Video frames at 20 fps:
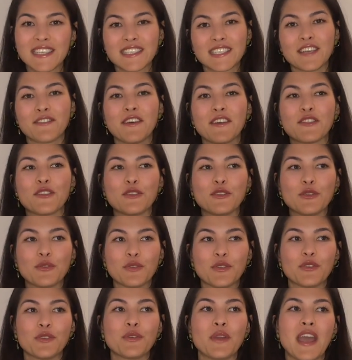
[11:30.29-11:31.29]
stuff at the New
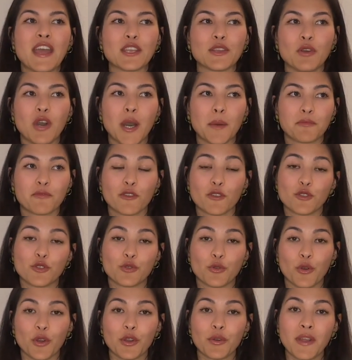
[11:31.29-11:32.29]
and you opt for
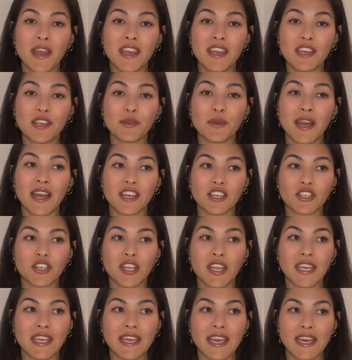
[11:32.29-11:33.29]
store credit, you
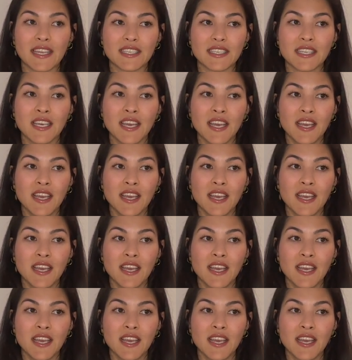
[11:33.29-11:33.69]
actually get